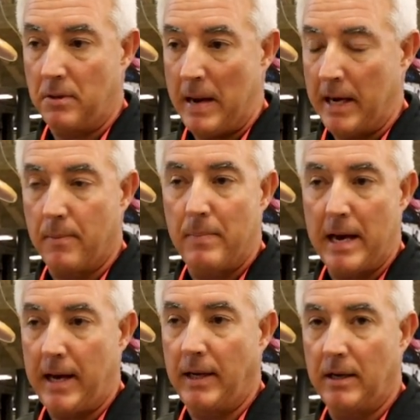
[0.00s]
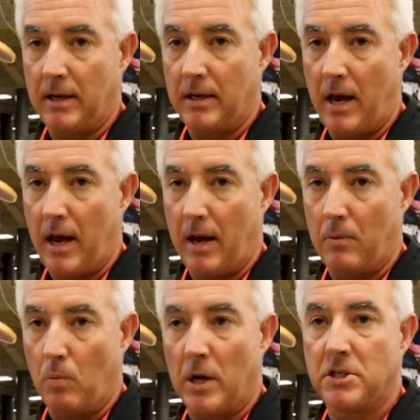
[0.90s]
make a bait
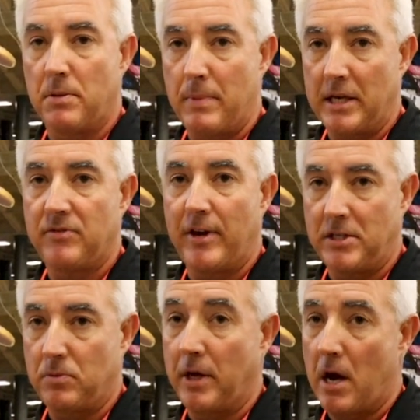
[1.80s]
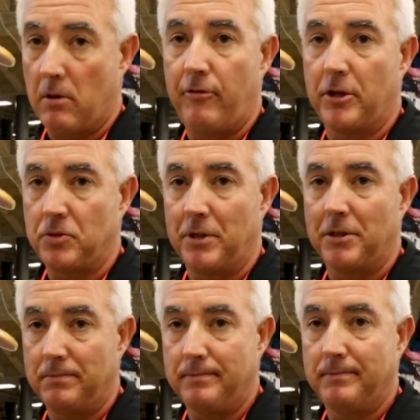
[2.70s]
and watch somebody's face when they caught a fish with
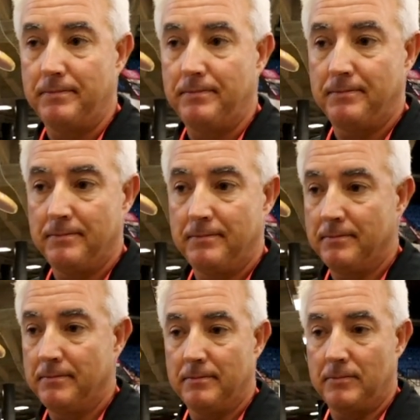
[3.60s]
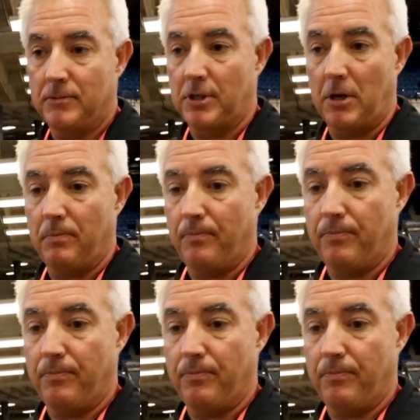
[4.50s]
it. So,